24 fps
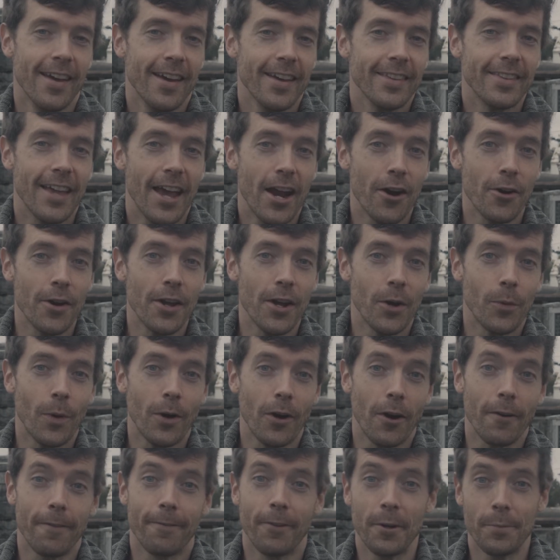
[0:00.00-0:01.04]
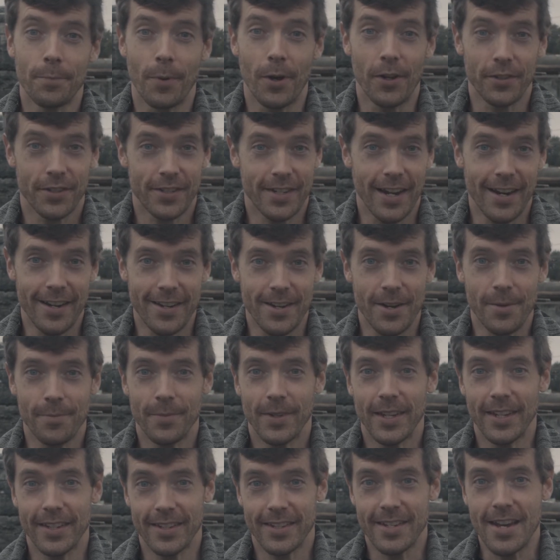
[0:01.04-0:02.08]
The area where our football stadium
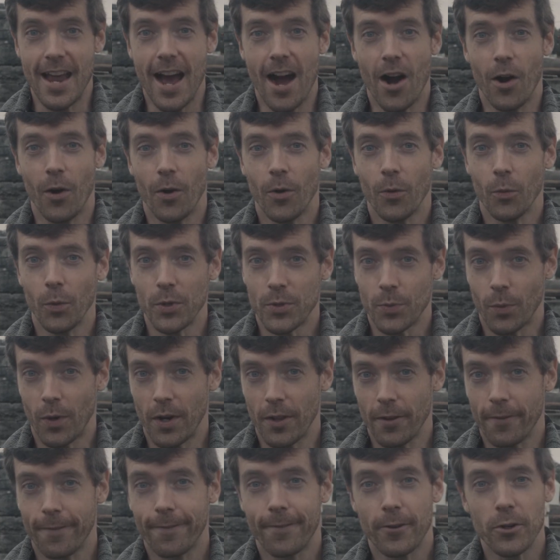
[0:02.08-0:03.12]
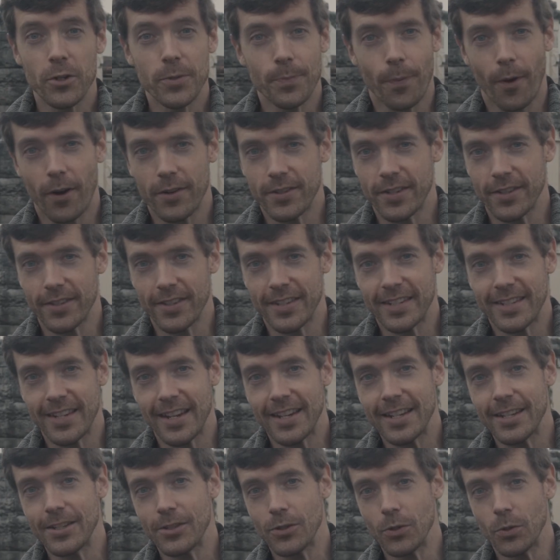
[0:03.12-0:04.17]
is now was one of the first parts of the
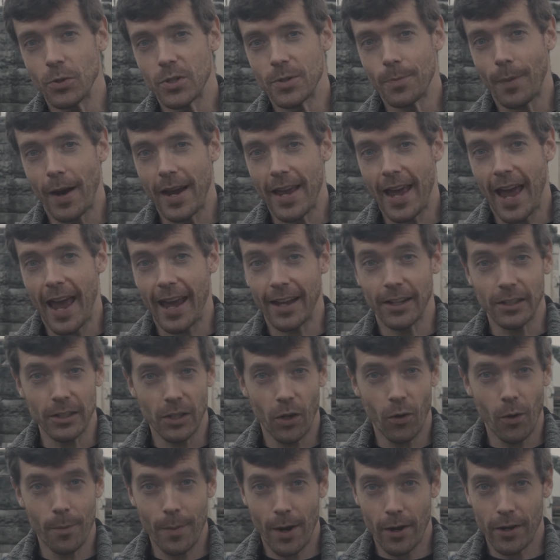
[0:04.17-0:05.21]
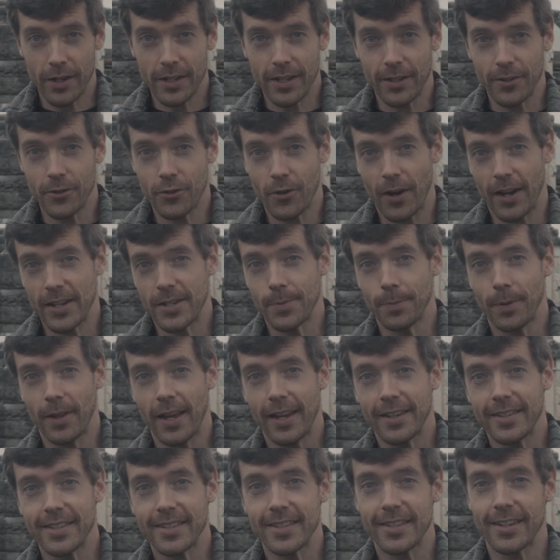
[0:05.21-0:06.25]
city used by Anglo-American
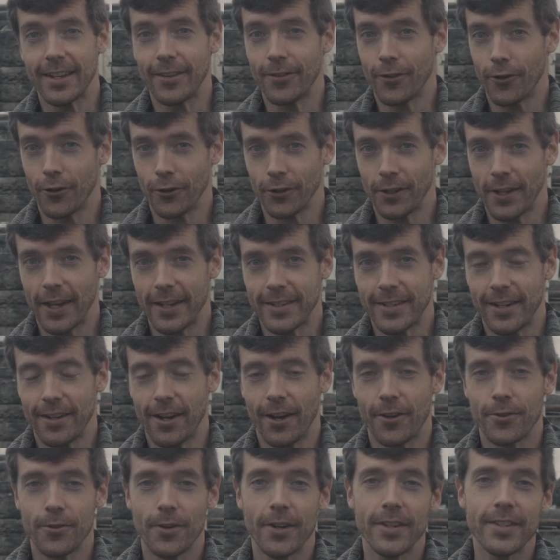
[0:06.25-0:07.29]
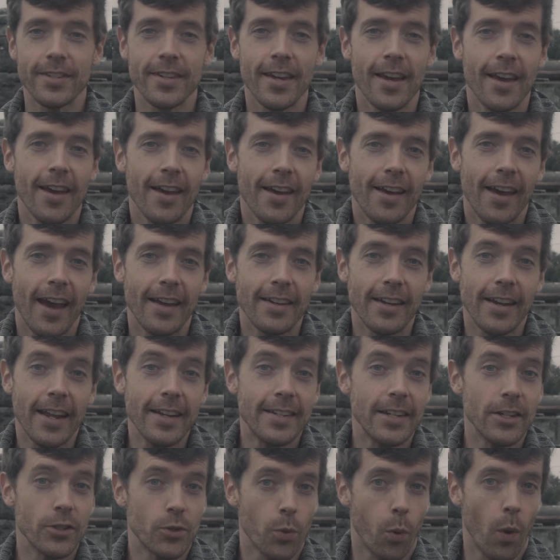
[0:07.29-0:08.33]
transplants in the early 1800s, and in
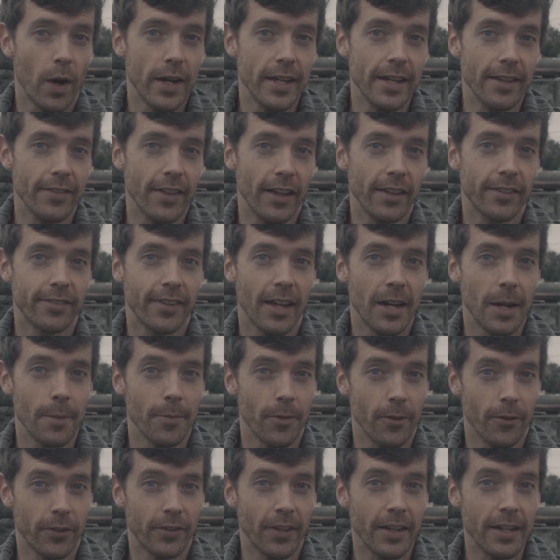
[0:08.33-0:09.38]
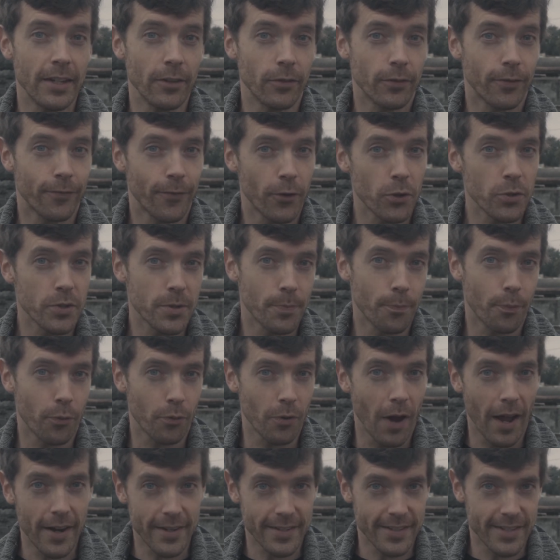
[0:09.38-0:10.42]
1820 they set up the city's first
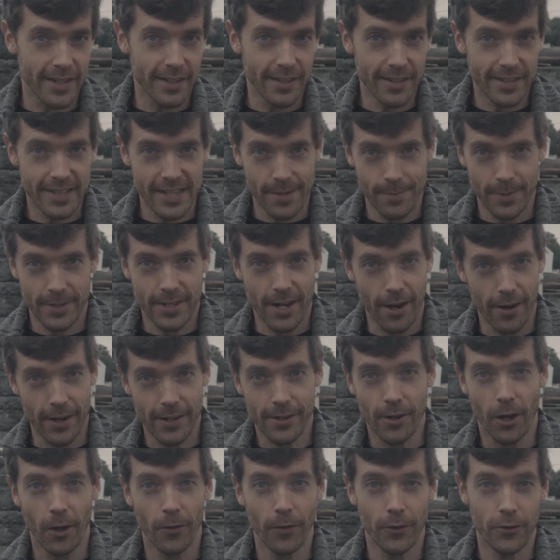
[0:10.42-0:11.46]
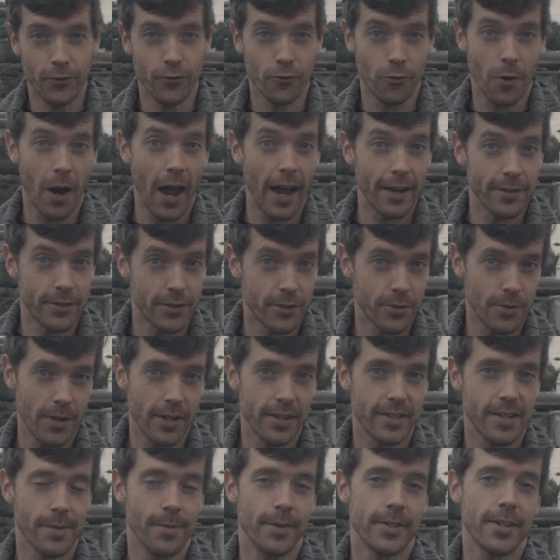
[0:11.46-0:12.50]
Protestant cemetery called the Girard Street
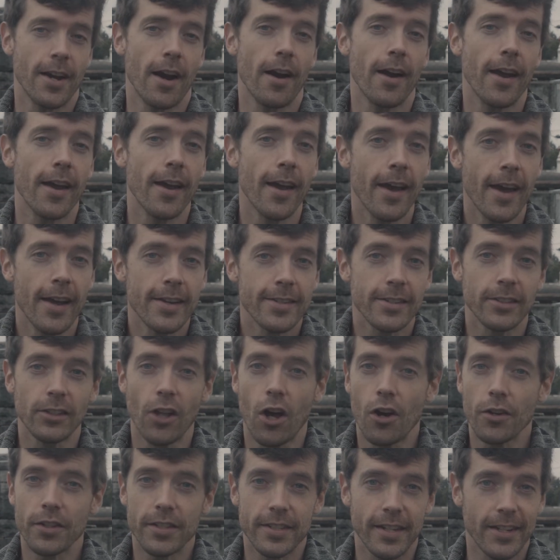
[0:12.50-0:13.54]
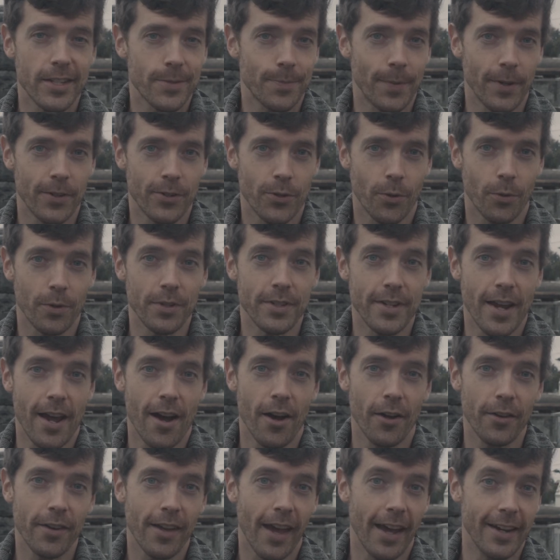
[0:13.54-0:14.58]
Cemetery. It's long since been torn
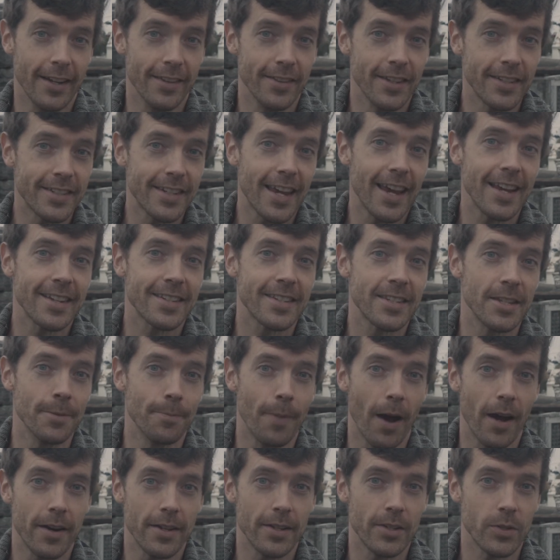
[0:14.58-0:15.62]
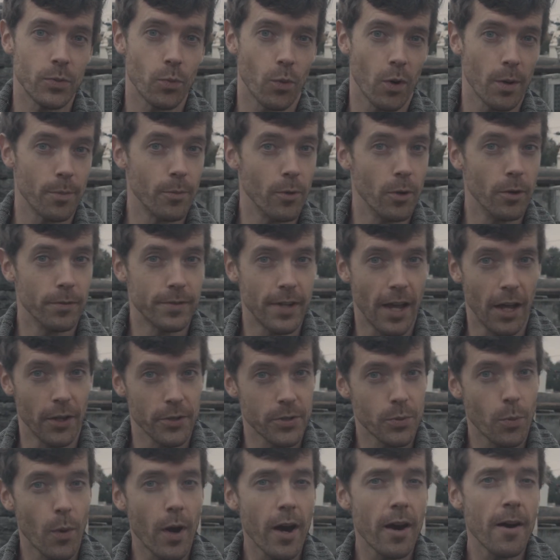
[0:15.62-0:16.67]
down, and in this case the bodies were moved
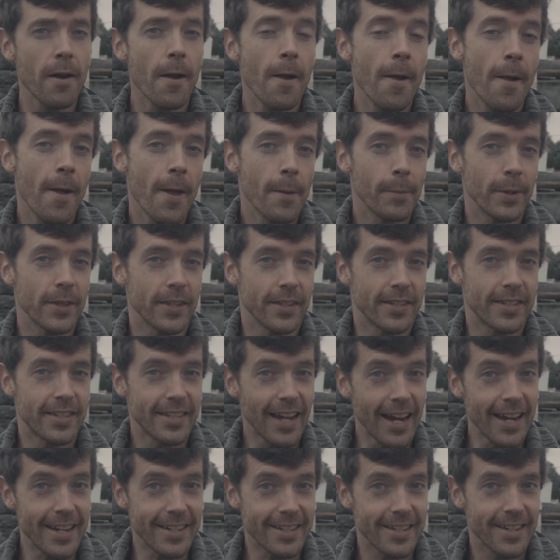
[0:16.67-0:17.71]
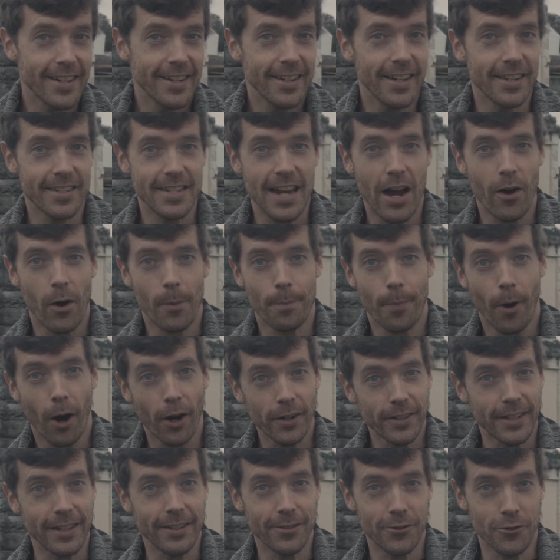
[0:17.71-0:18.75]
elsewhere, but the site is now a
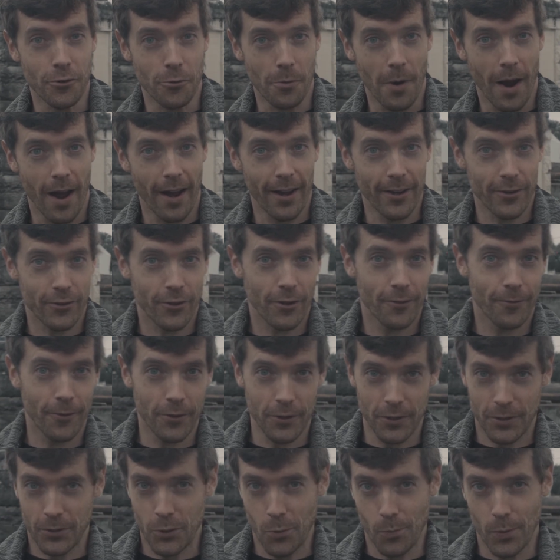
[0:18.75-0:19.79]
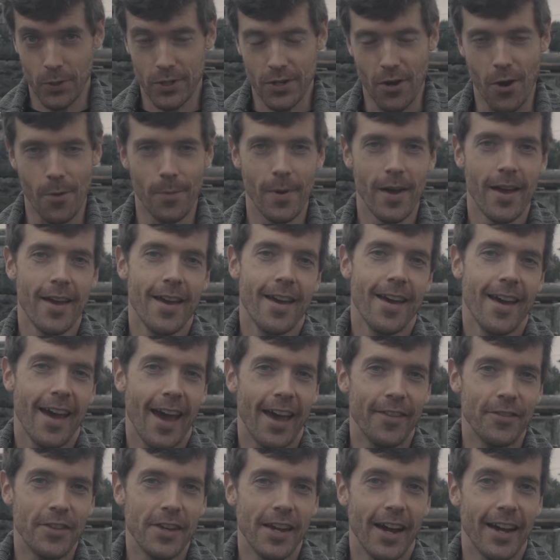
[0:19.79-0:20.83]
parking garage for the Superdome.
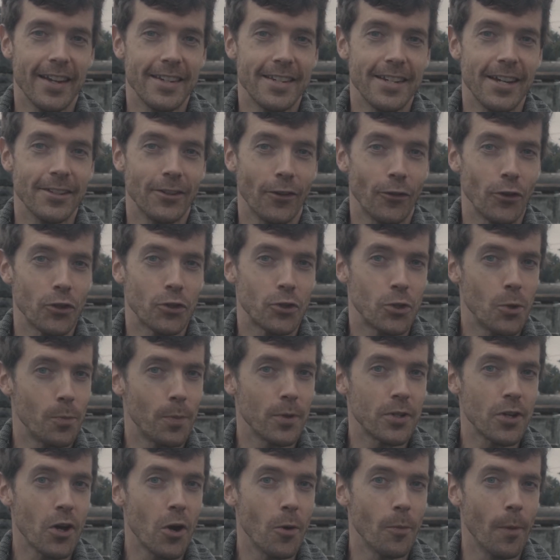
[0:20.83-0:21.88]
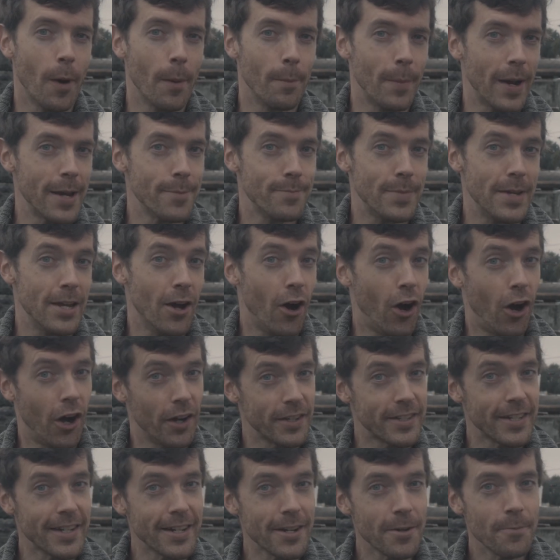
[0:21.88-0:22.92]
And the idea that the Superdome might be
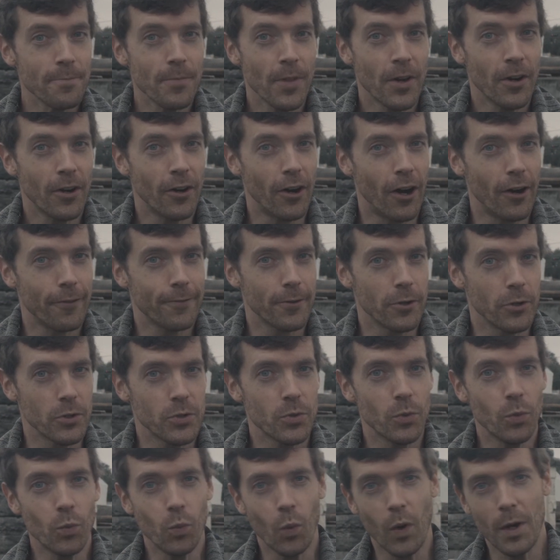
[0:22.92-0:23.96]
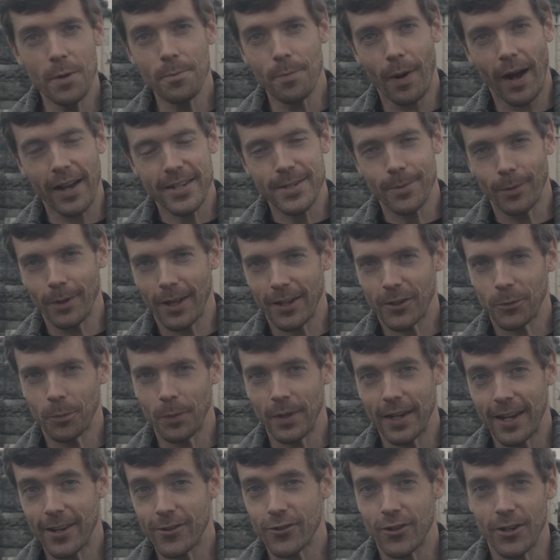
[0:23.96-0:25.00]
haunted offers one possible
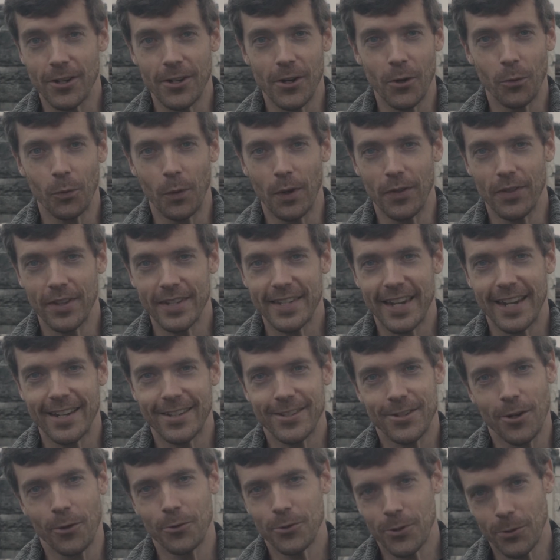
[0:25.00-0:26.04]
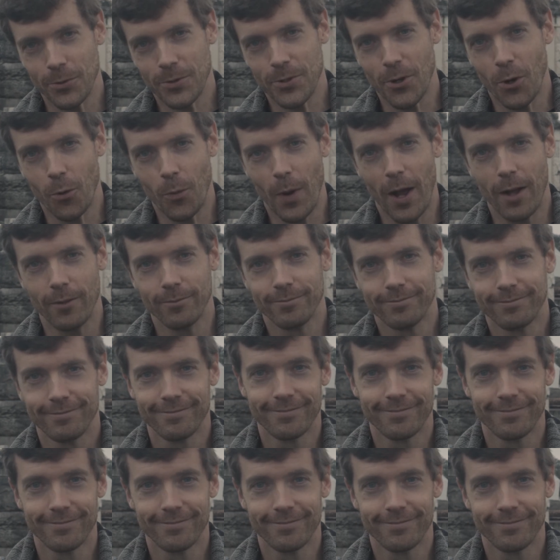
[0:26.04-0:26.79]
explanation when the Saints don't do so well.